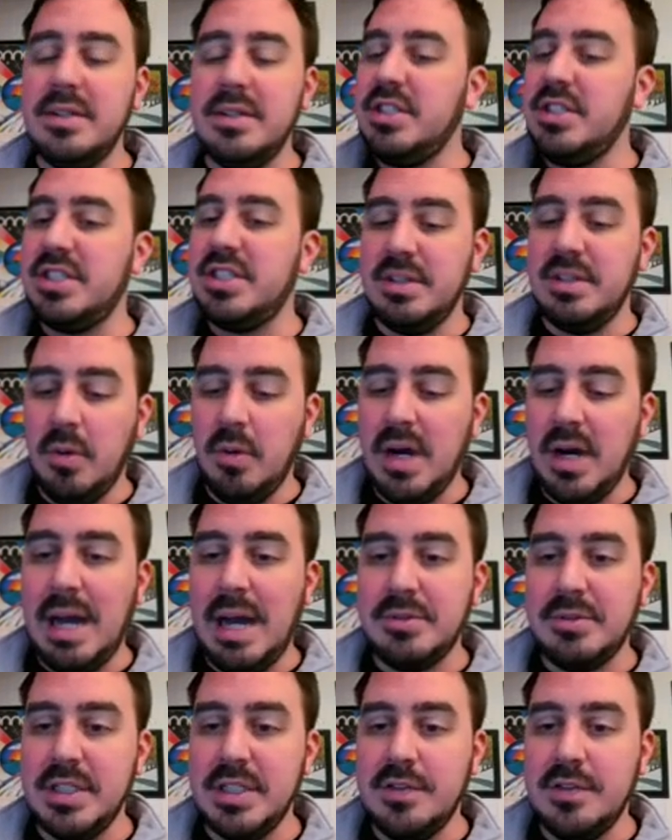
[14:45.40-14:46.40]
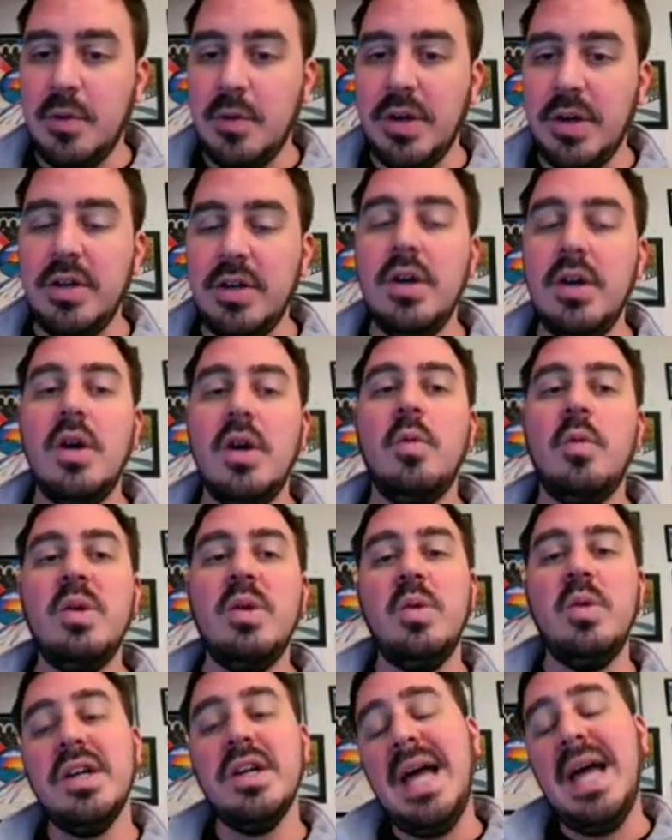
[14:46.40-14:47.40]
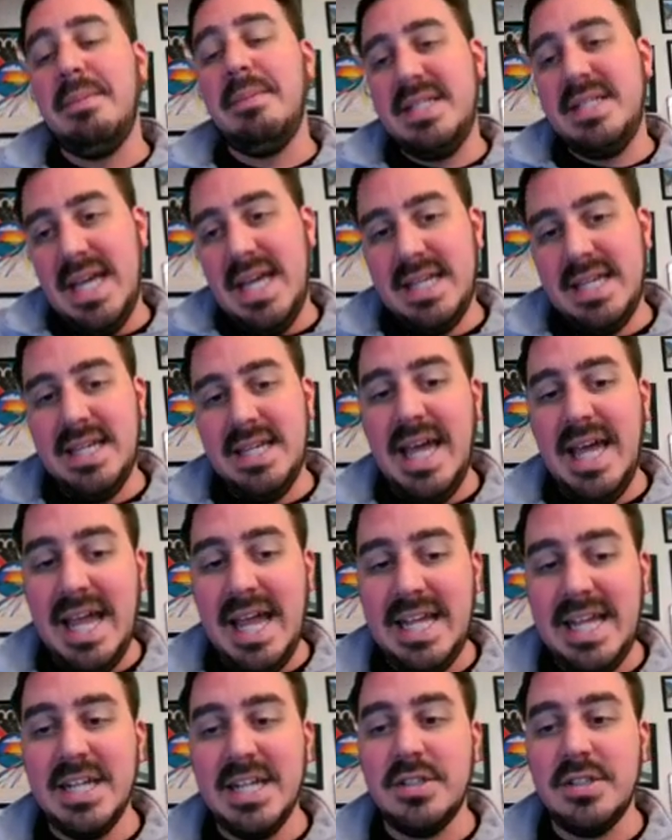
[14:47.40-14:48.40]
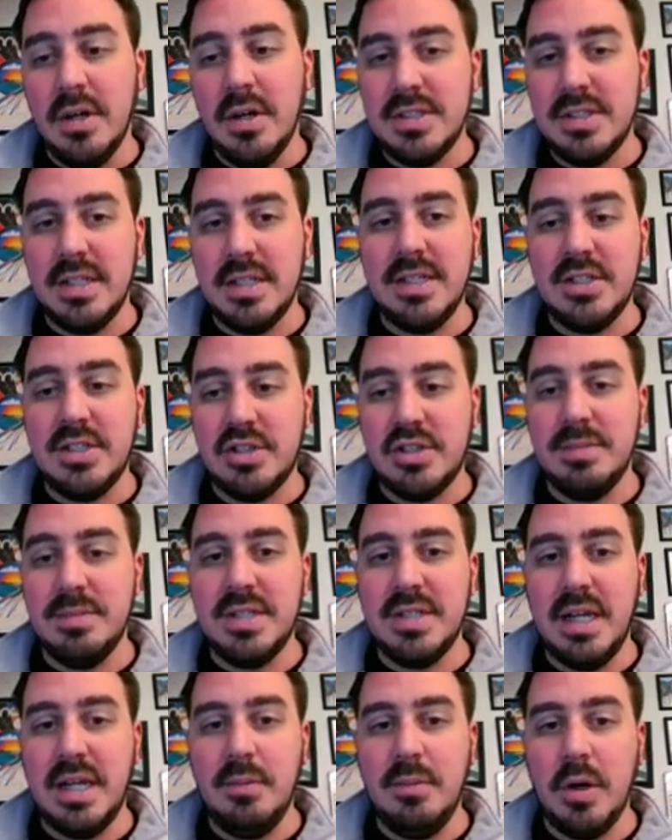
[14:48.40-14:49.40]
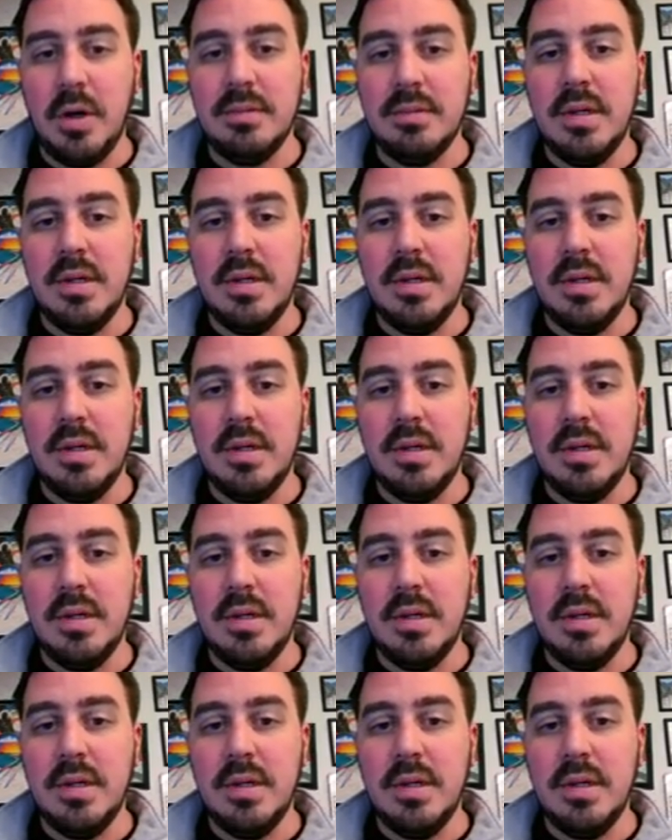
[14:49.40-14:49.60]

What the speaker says: just some more options for you. We will not be taking any adults on these trips anymore.